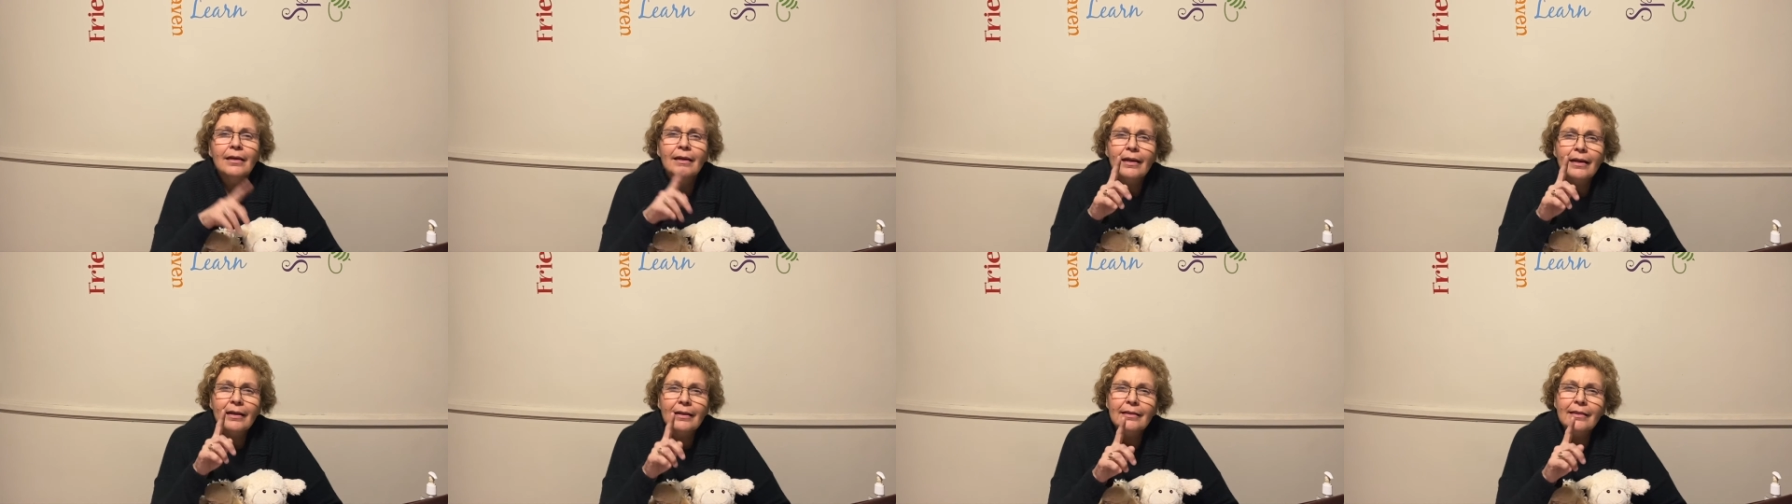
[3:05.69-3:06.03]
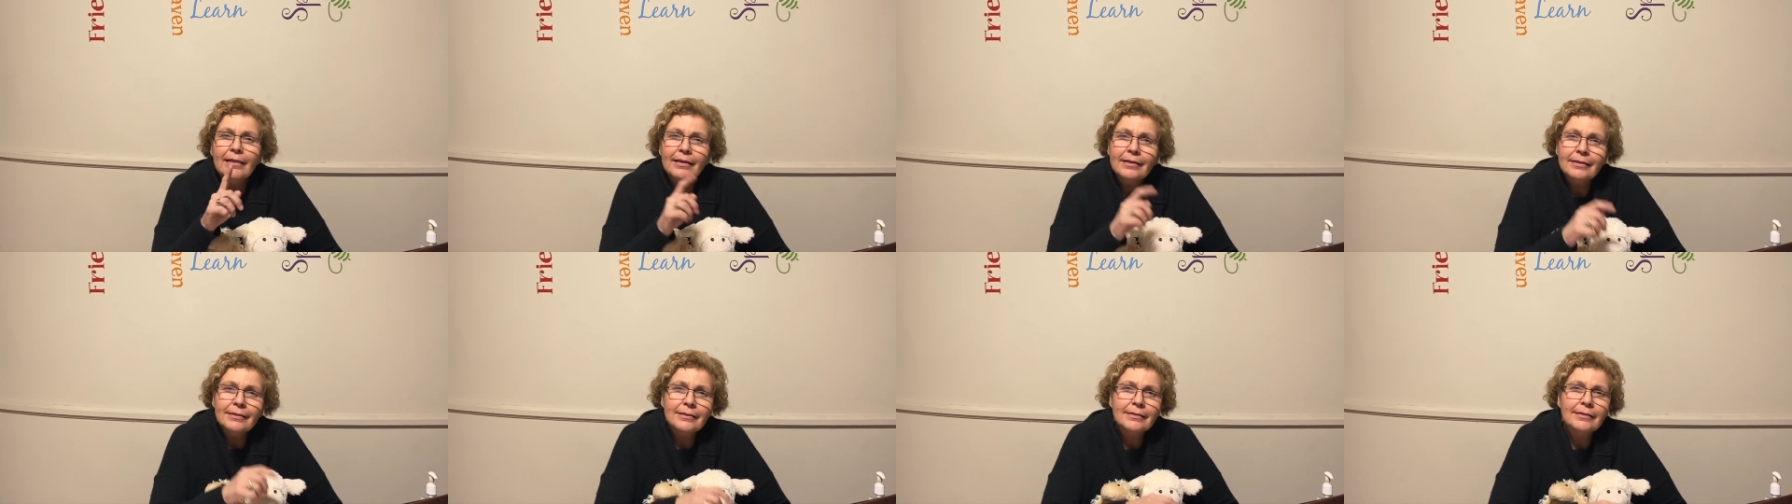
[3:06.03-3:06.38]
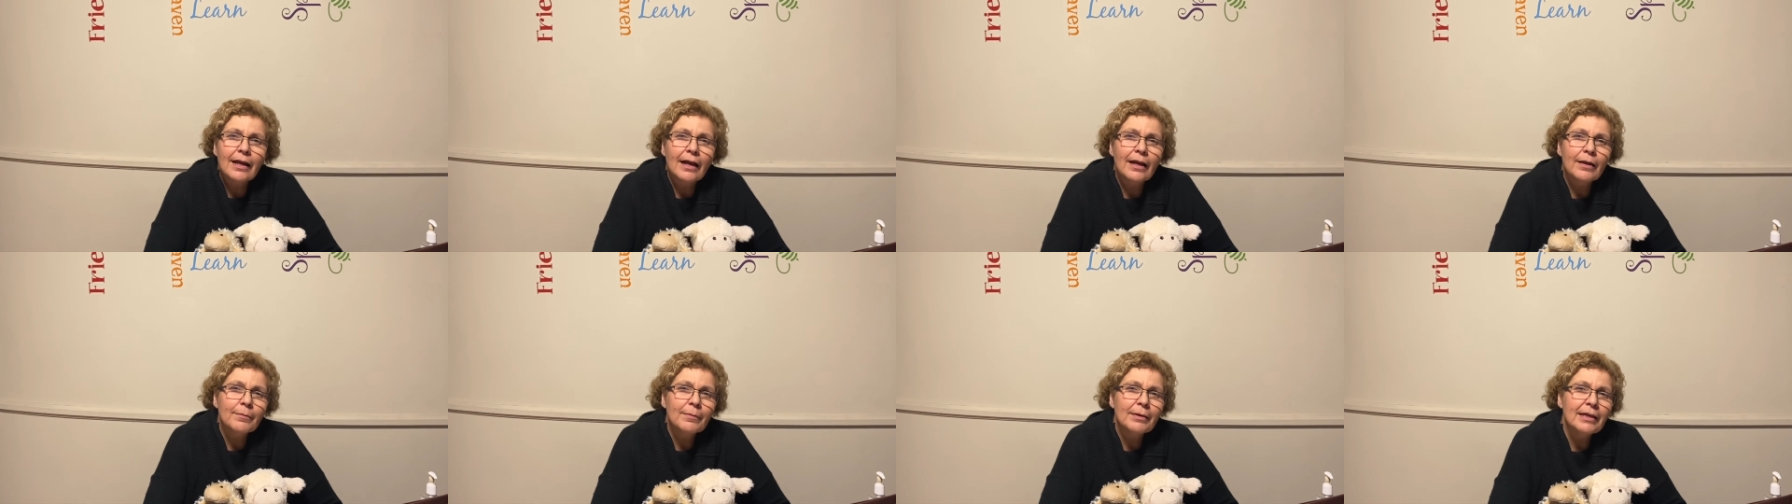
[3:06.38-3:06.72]
And this
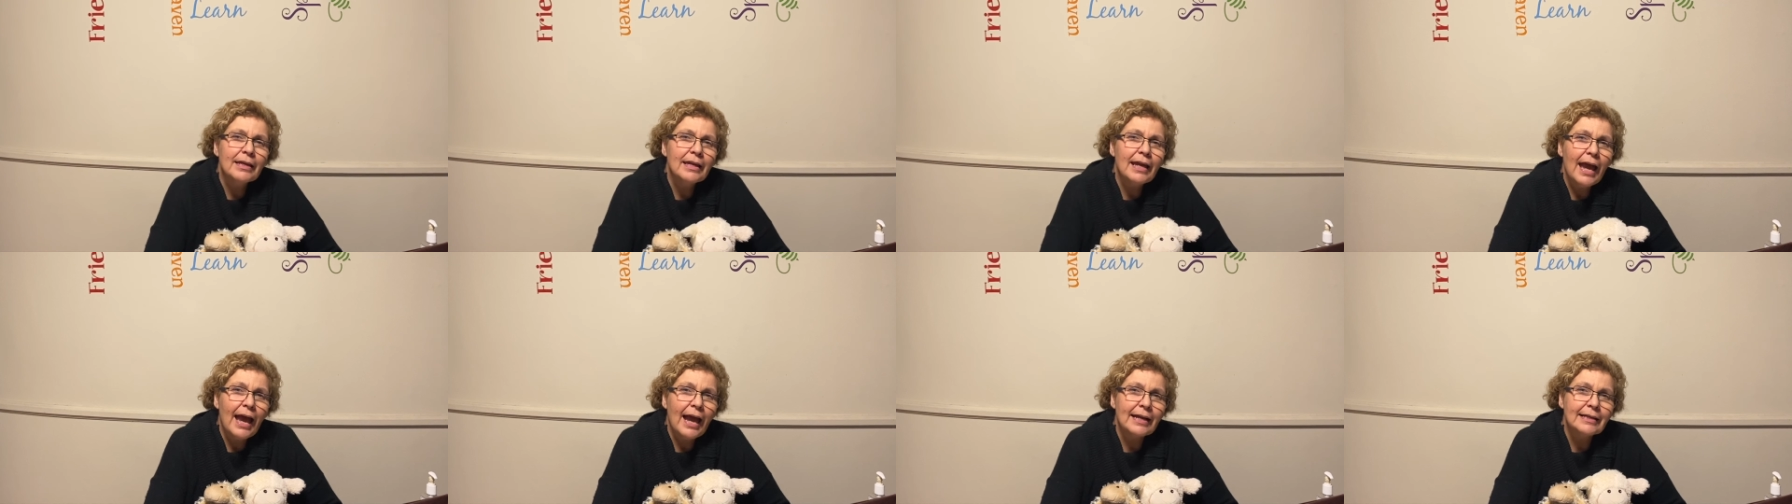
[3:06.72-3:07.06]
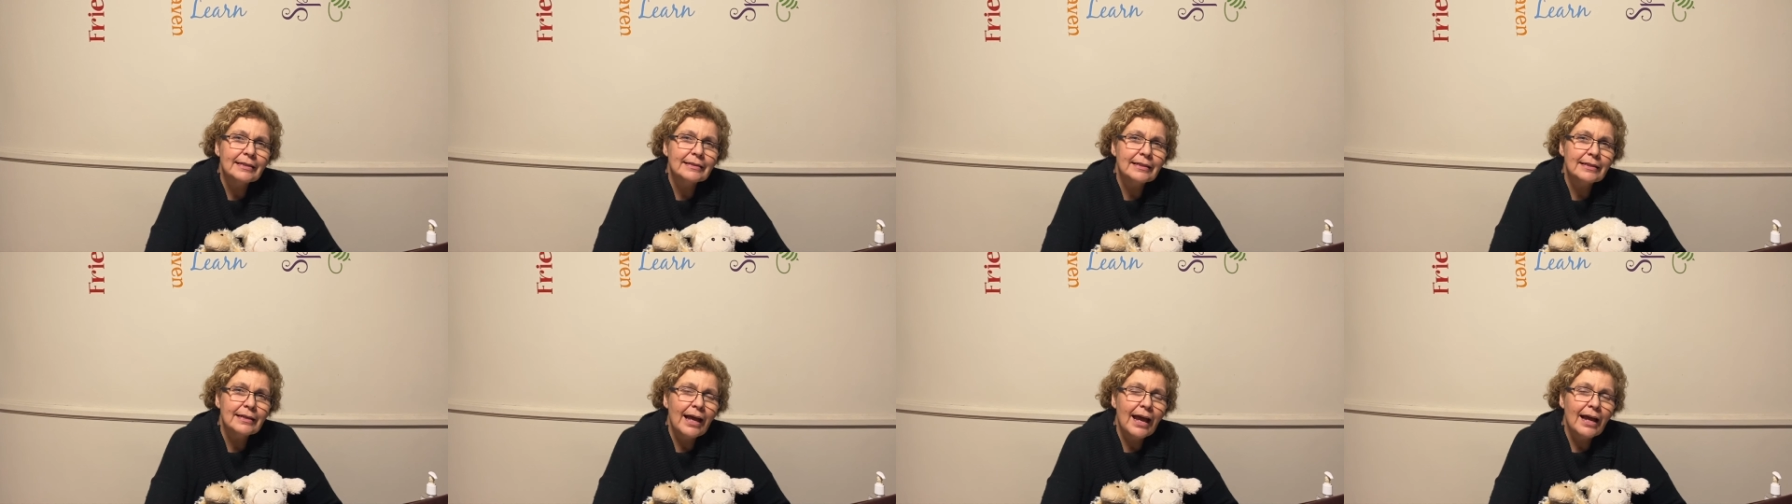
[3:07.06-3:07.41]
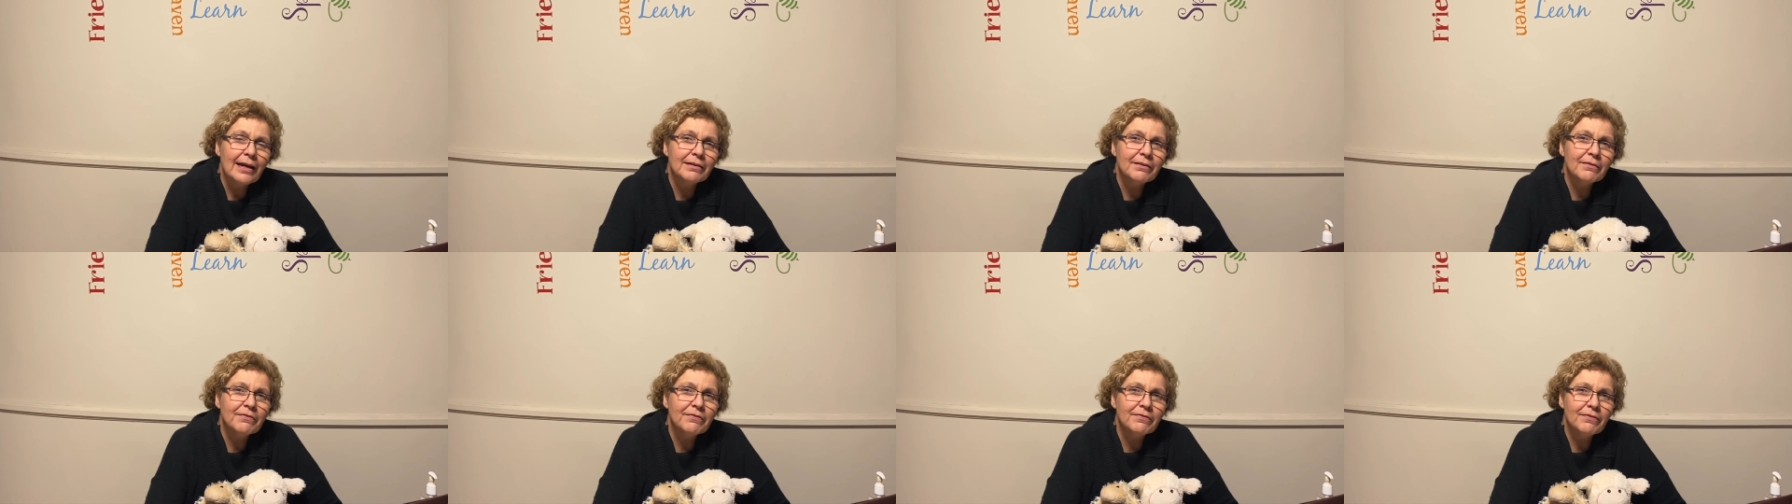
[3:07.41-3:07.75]
time he acted out
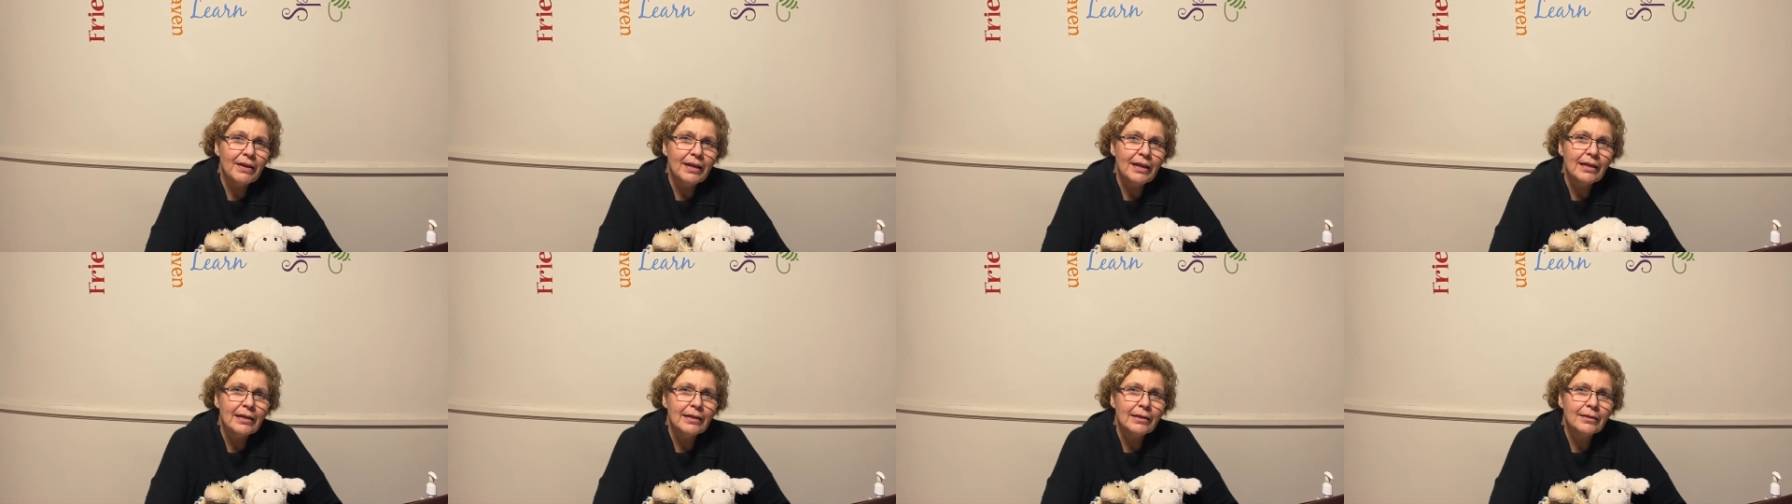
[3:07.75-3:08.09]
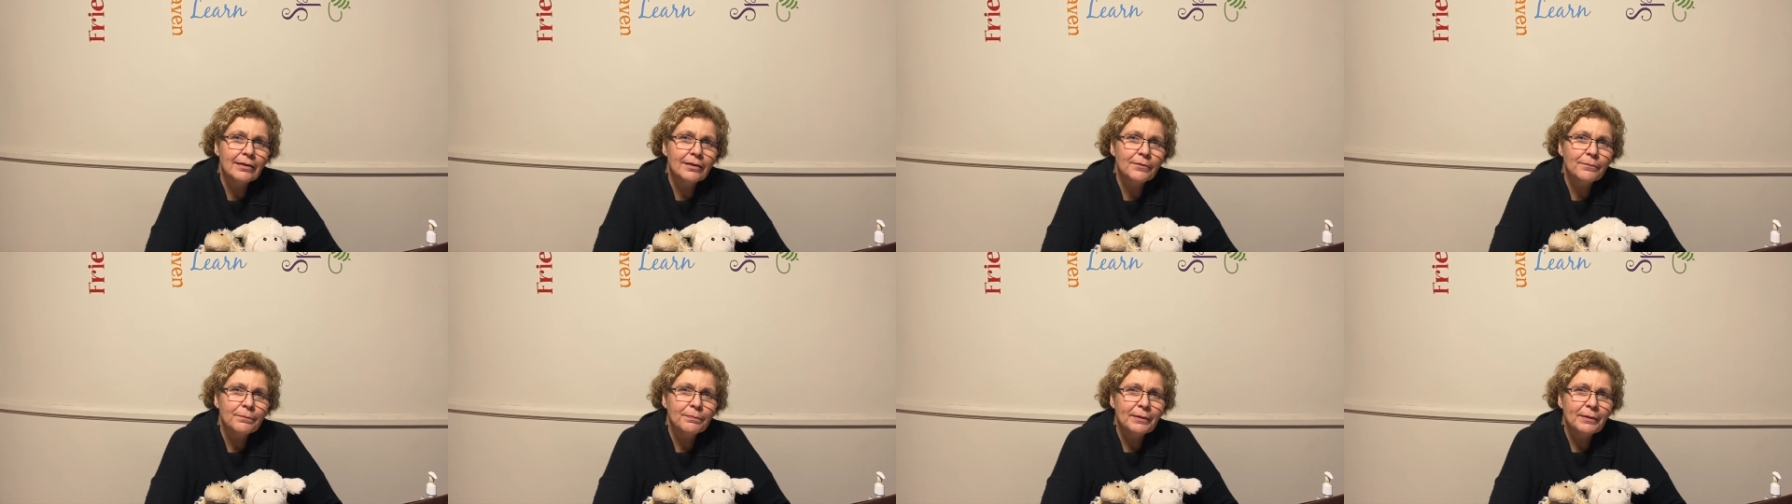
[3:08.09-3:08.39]
of faith.